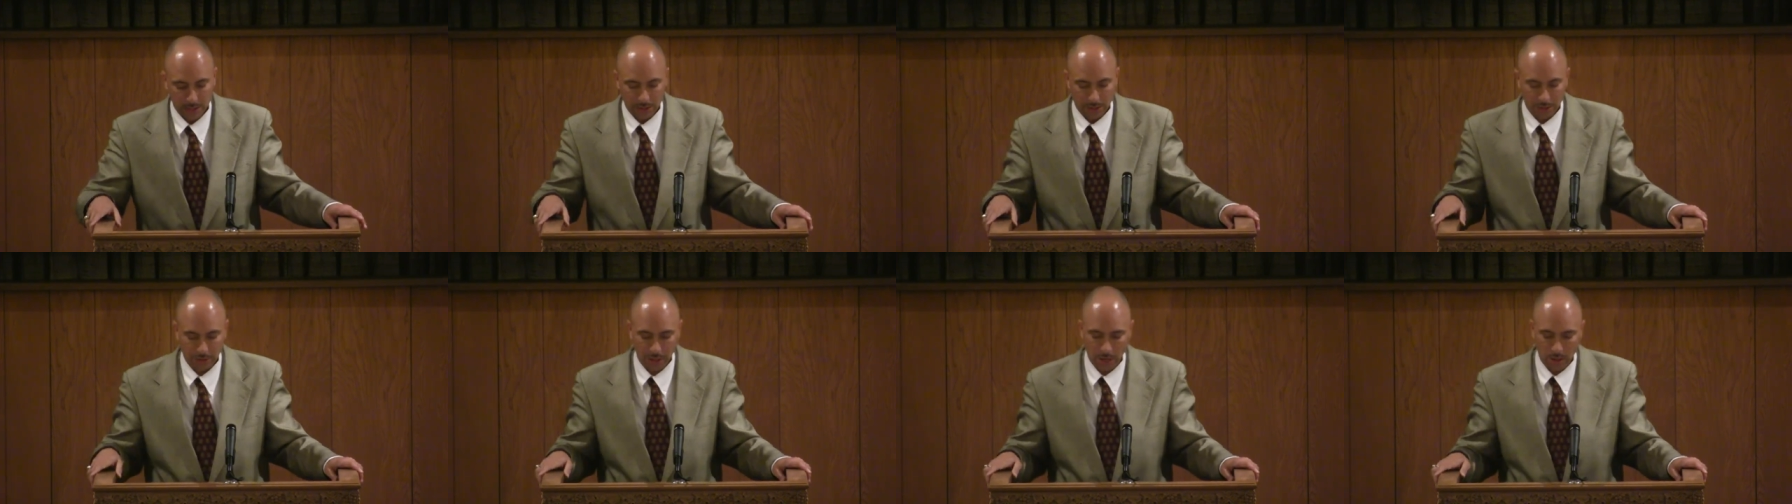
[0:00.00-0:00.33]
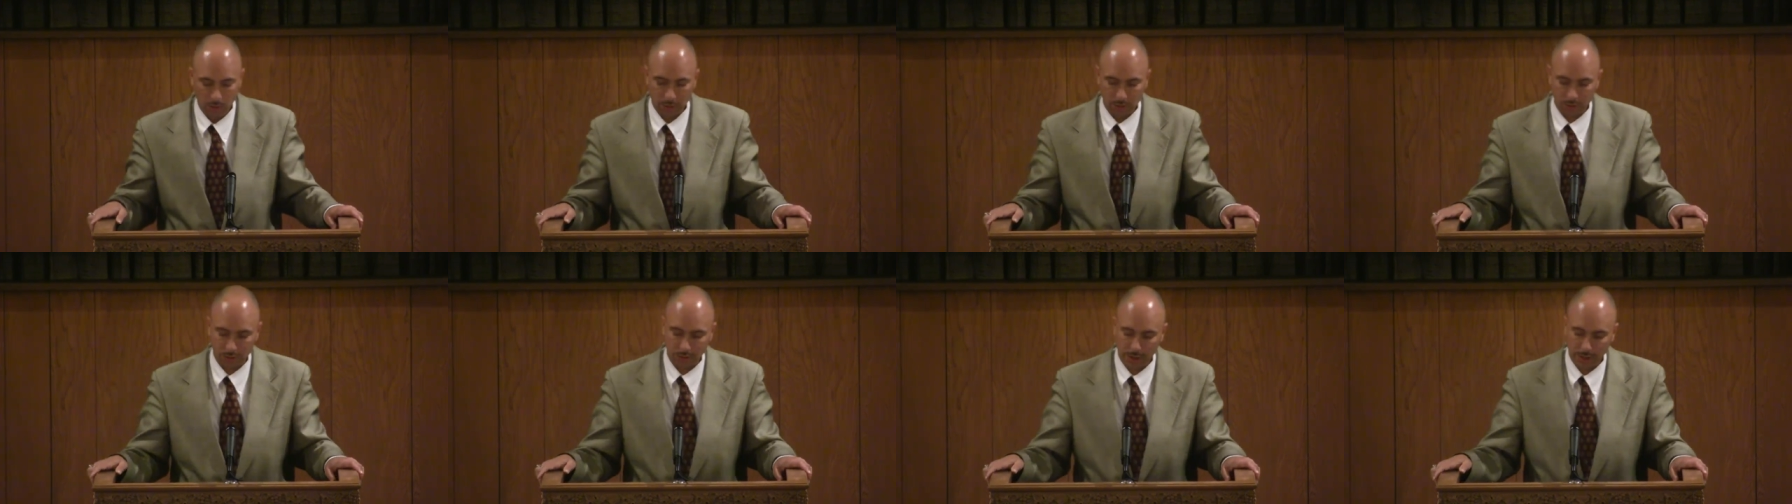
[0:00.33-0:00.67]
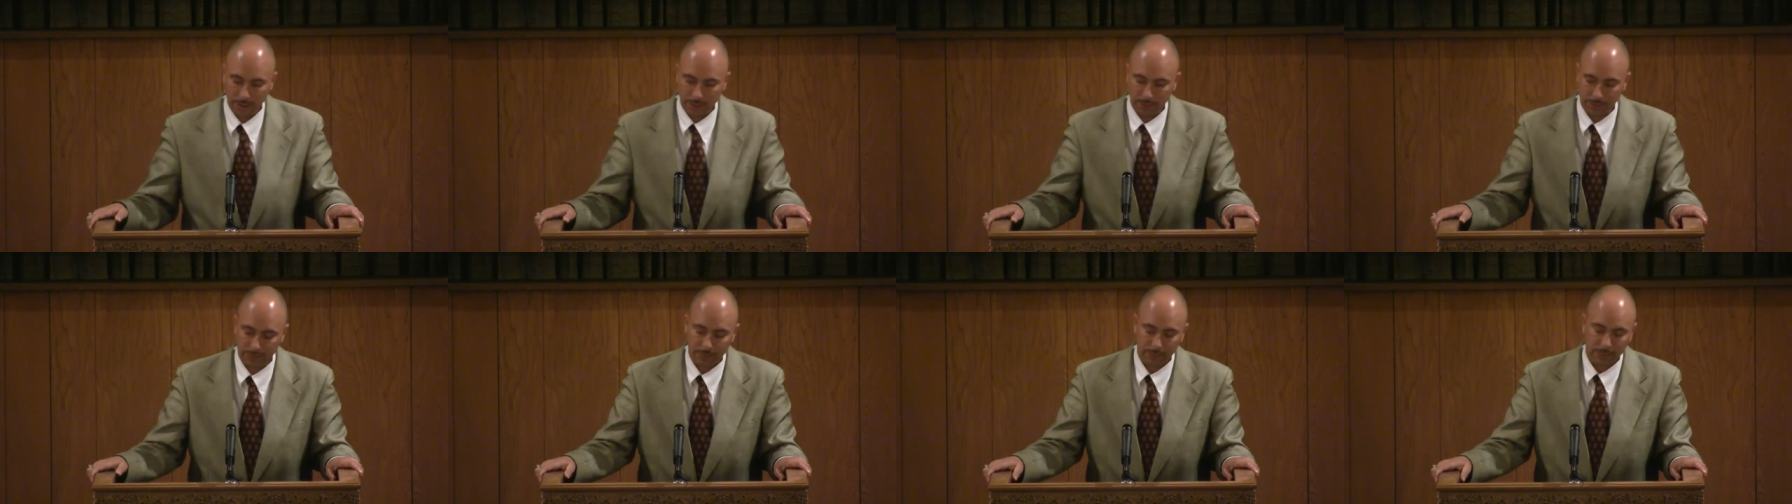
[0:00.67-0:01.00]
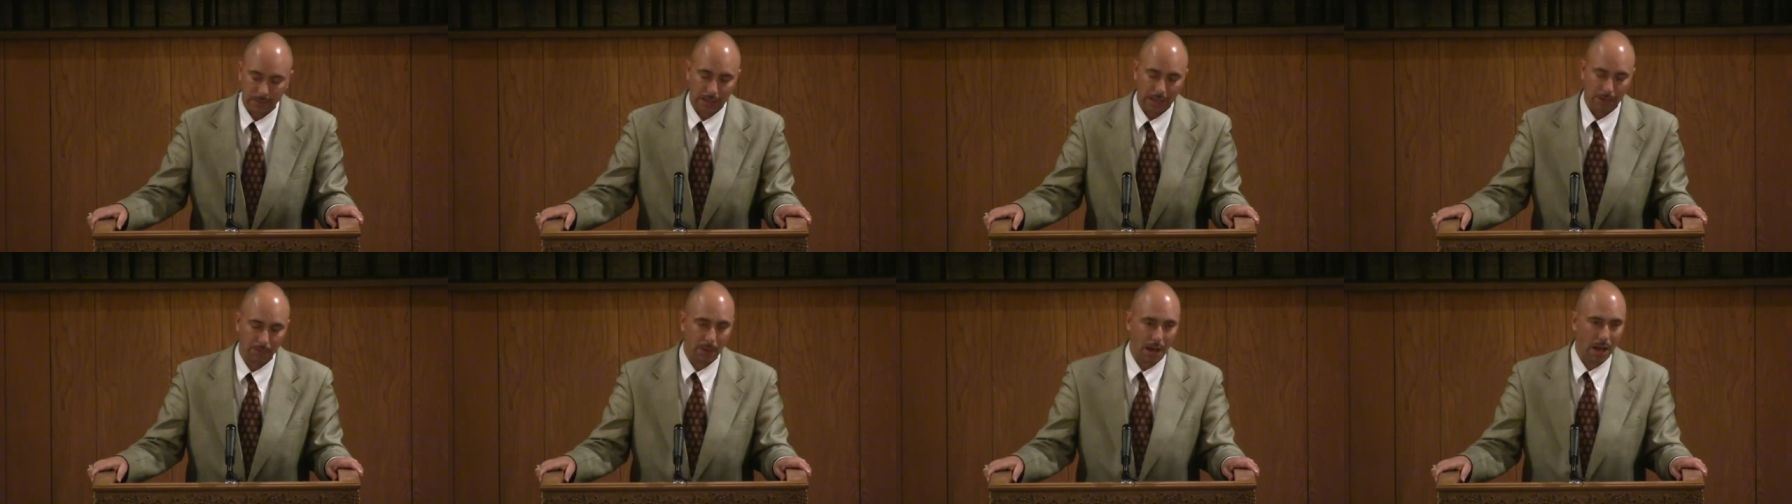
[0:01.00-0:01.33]
Joe has written,
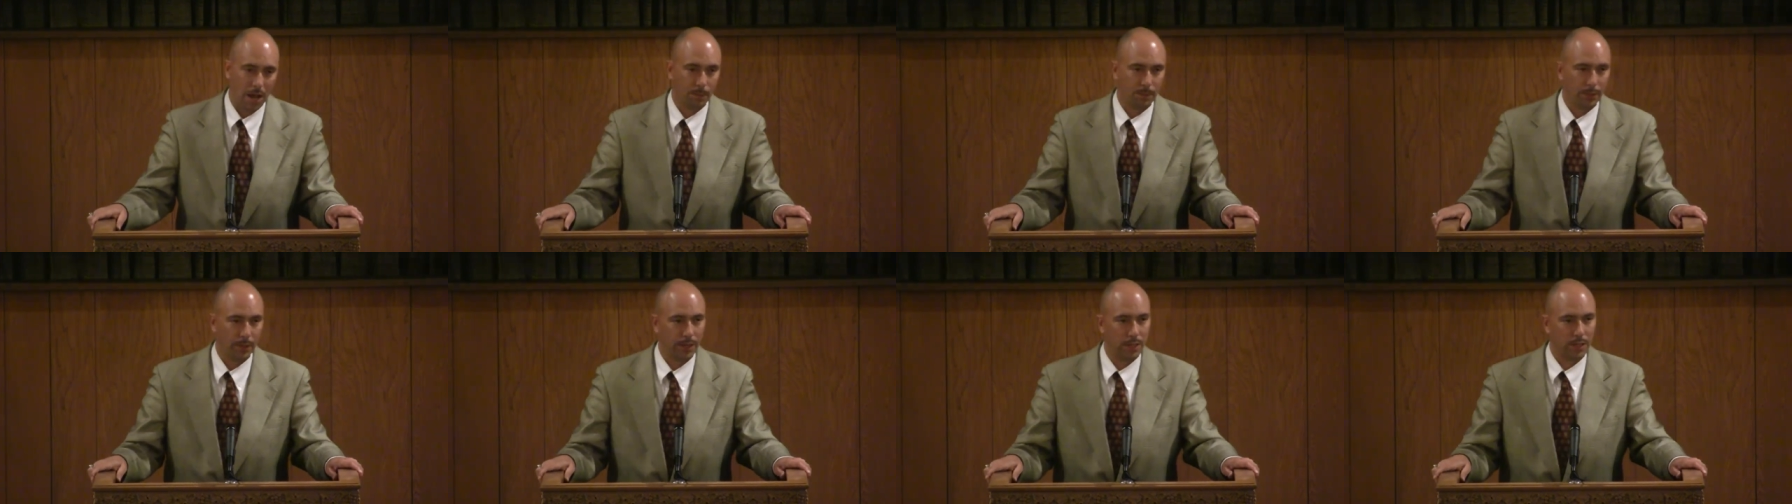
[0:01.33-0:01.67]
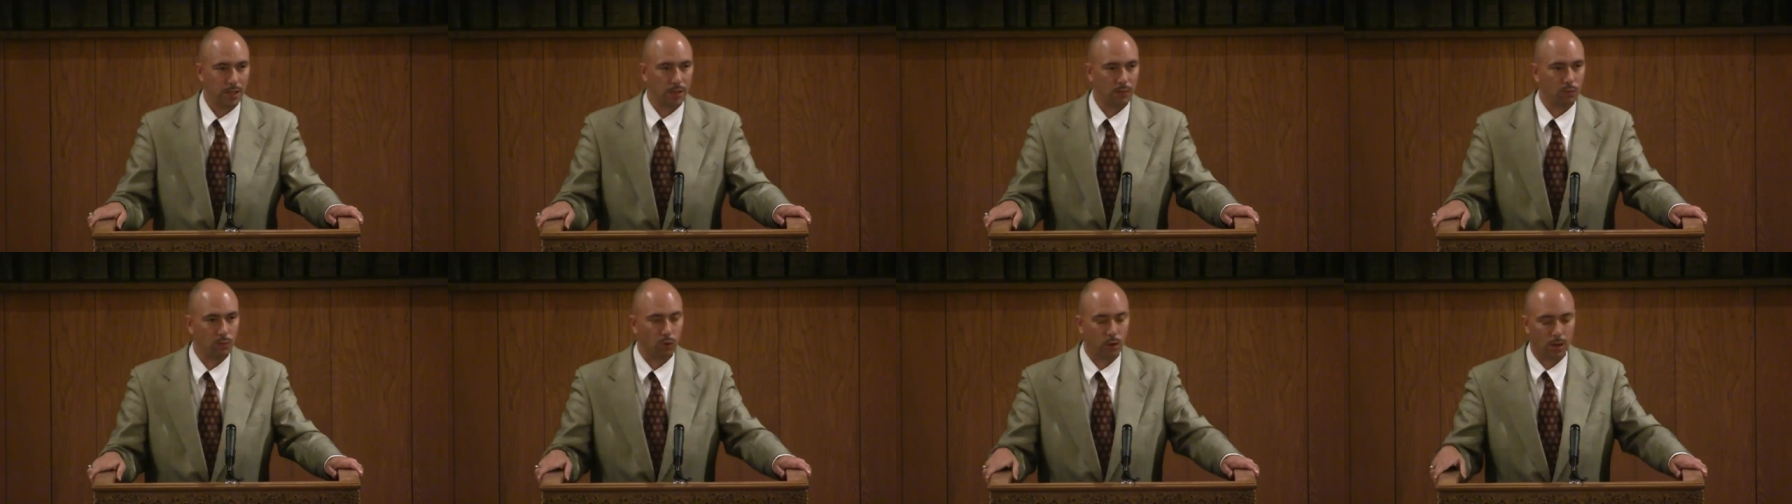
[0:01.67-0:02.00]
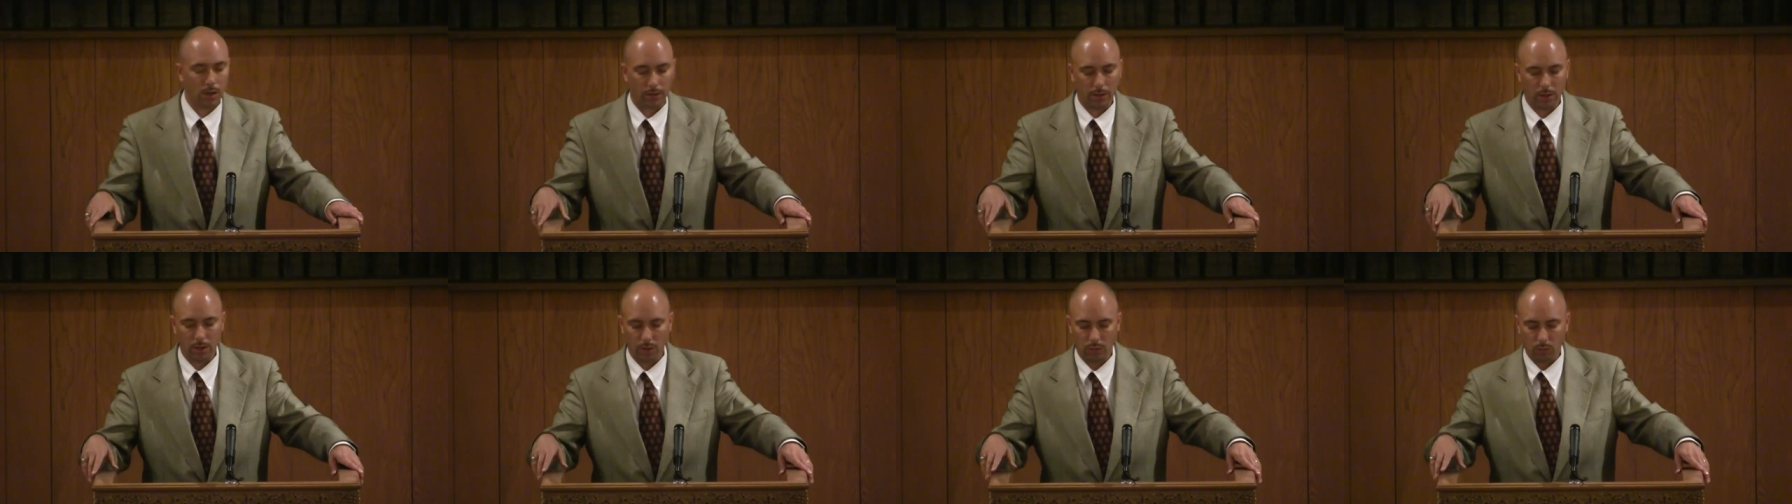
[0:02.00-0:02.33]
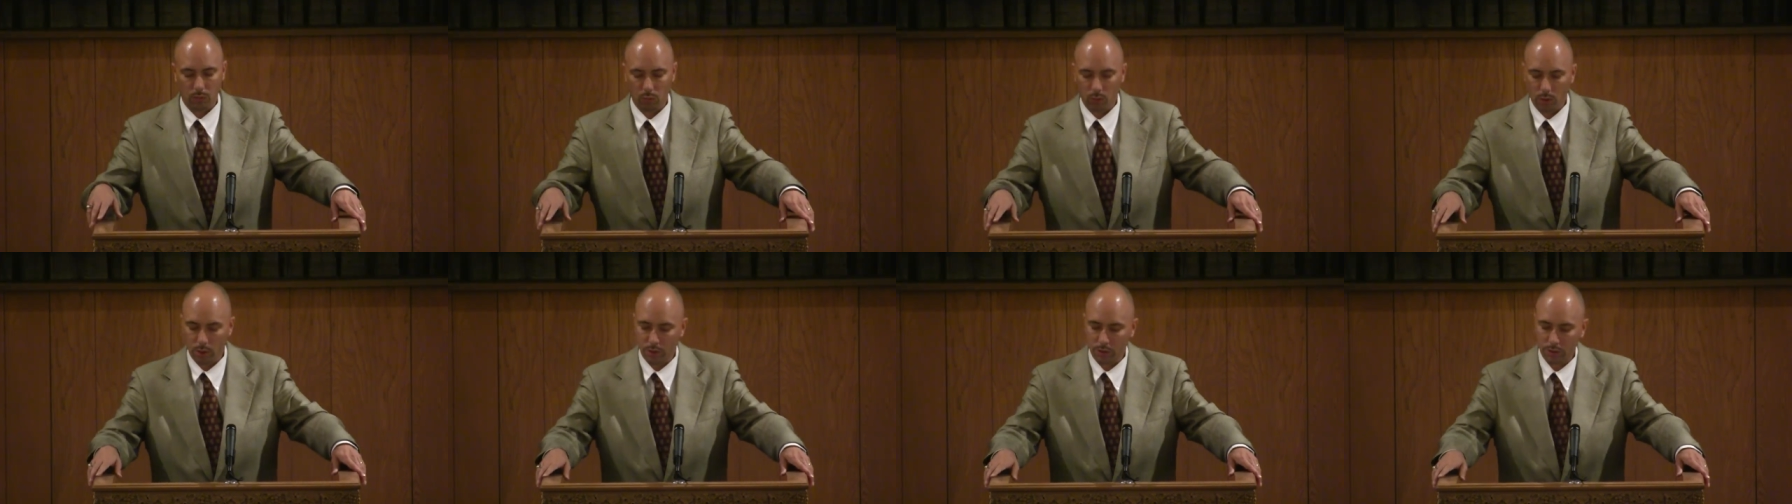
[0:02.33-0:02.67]
in my opinion, one of the
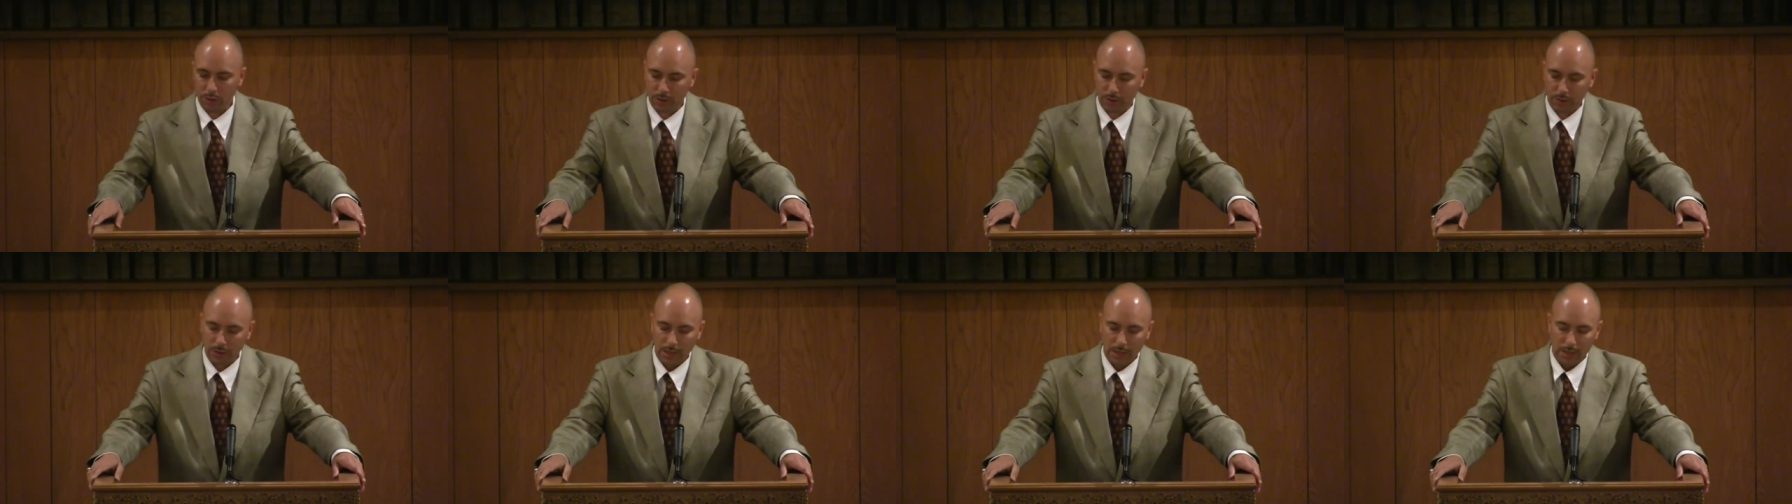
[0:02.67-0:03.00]
worst